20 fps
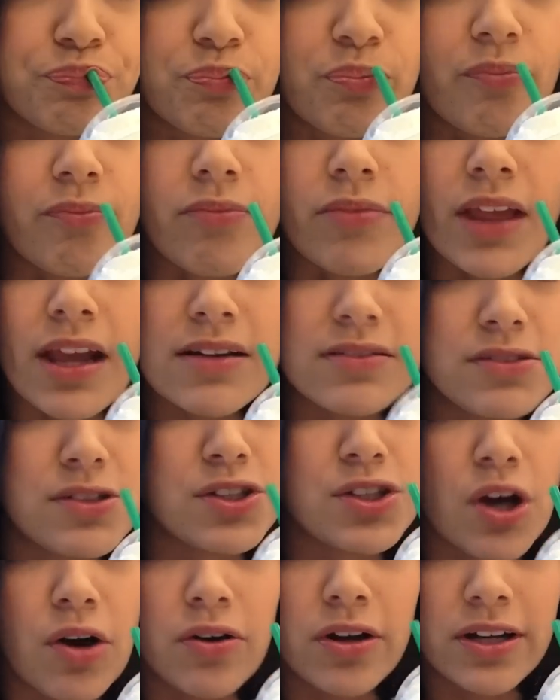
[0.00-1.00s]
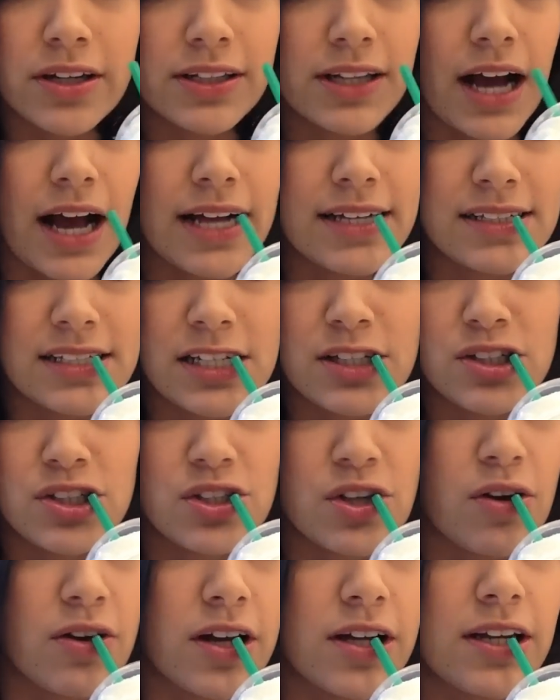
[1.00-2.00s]
It's so good, guys. It's
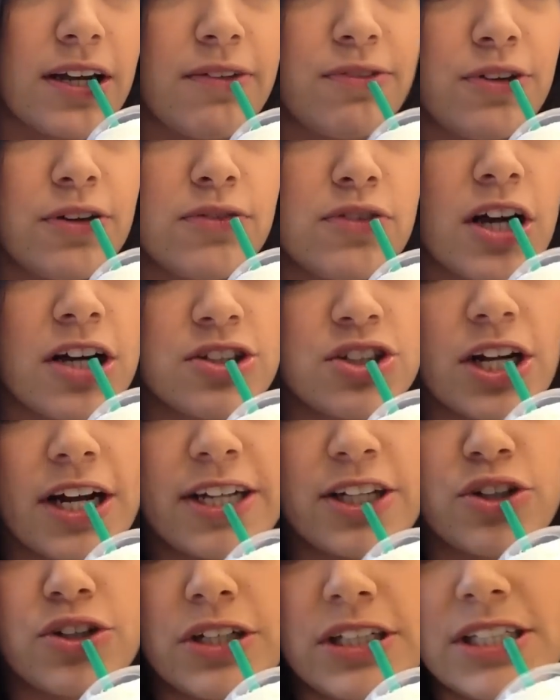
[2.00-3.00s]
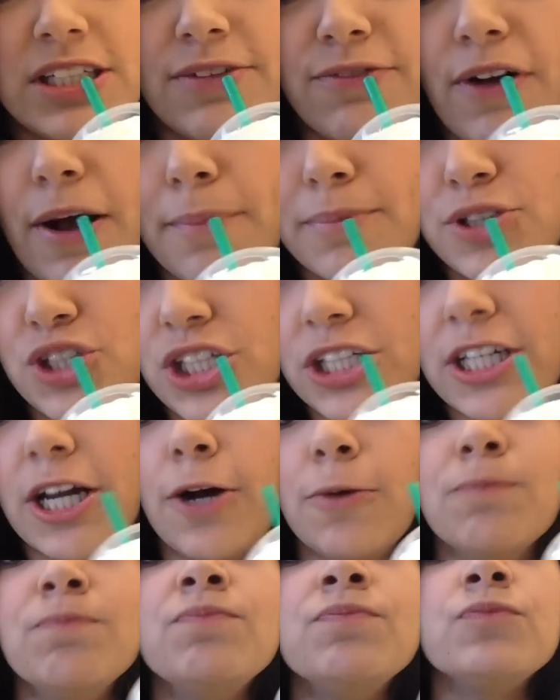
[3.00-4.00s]
so good. If you've not tried a green tea
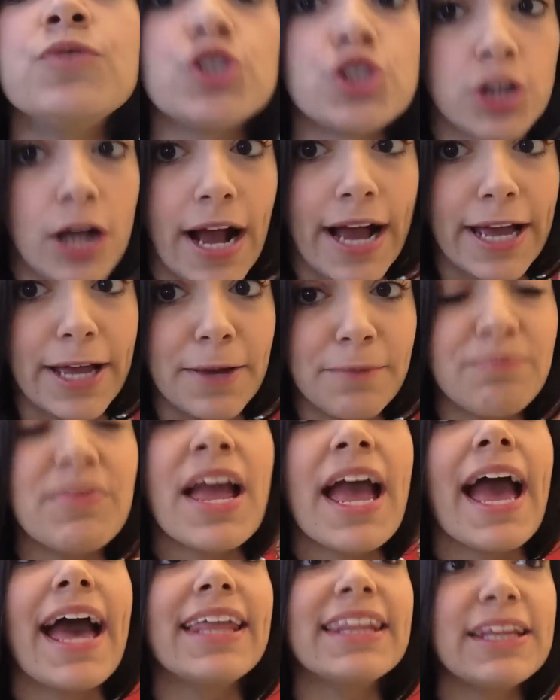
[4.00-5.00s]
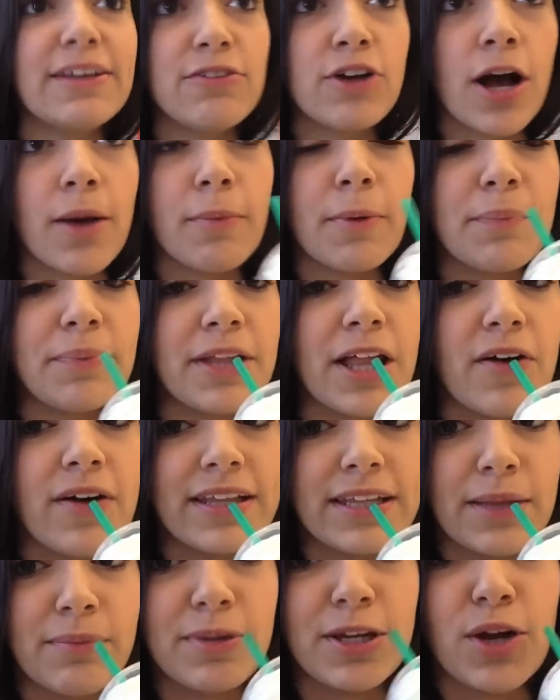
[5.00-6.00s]
frappuccino, try it. And leave a comment below
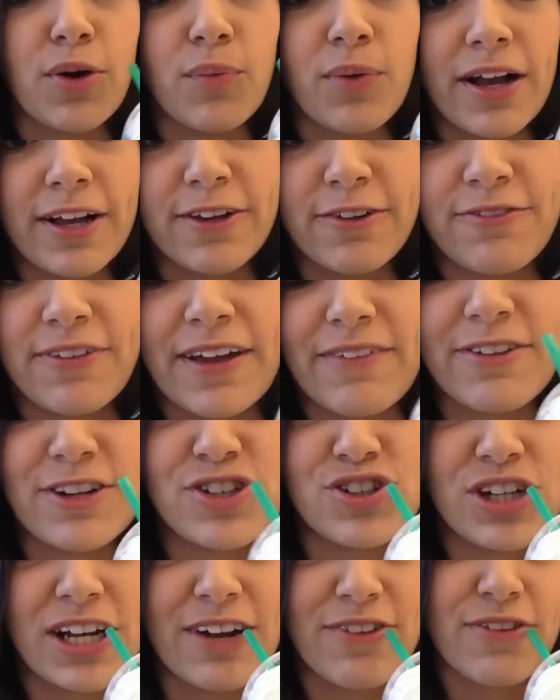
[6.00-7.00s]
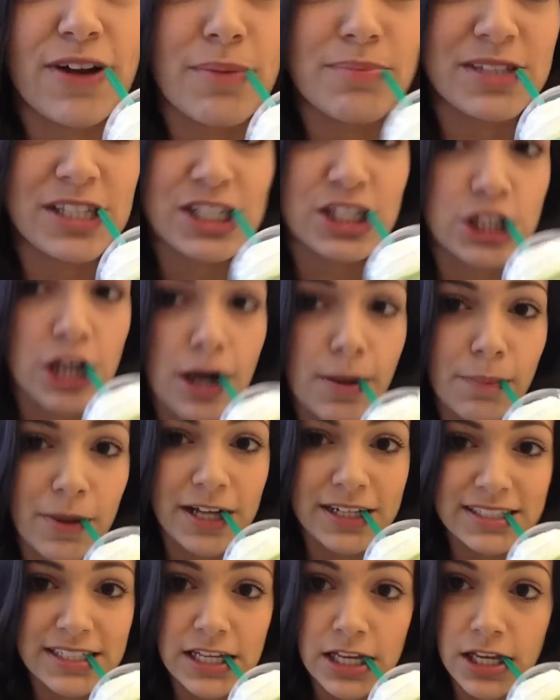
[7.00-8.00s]
and let me know what your favorite drink from
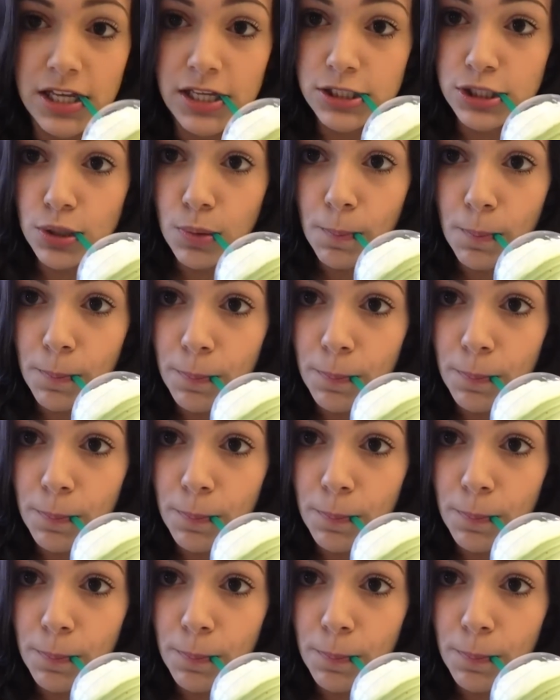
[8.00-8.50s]
Starbucks is.